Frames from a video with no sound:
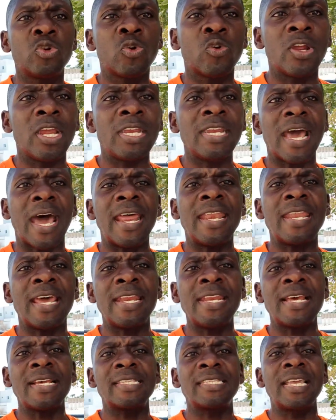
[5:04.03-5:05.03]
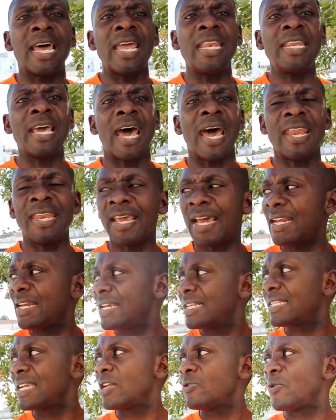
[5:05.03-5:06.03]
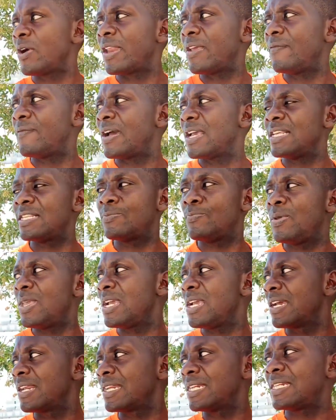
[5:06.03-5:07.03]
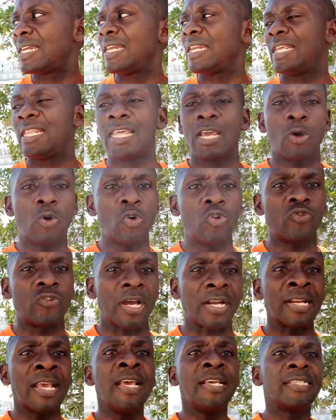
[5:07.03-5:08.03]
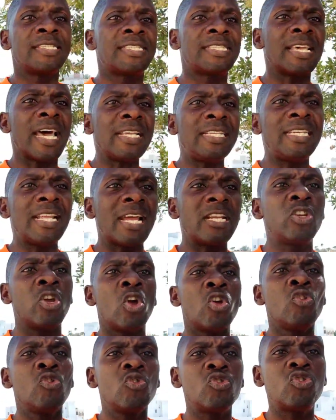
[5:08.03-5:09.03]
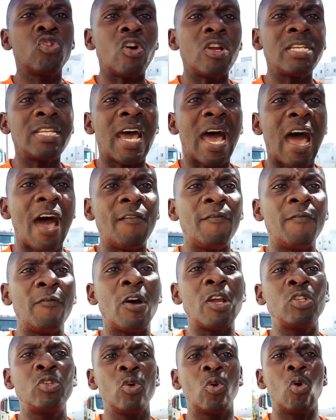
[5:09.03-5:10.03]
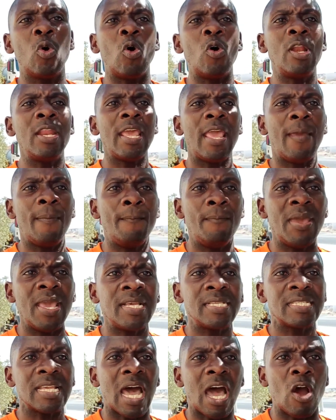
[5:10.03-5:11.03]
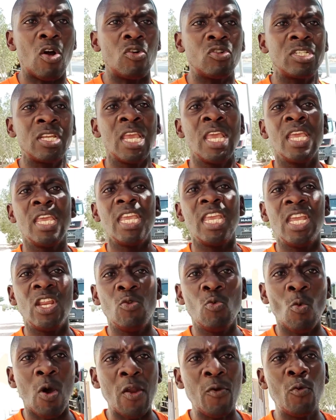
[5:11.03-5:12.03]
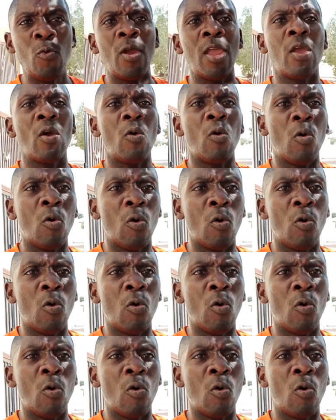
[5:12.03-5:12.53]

to read and understand whatever is being written in the contract, such that you don't have what you call a mess out in one way.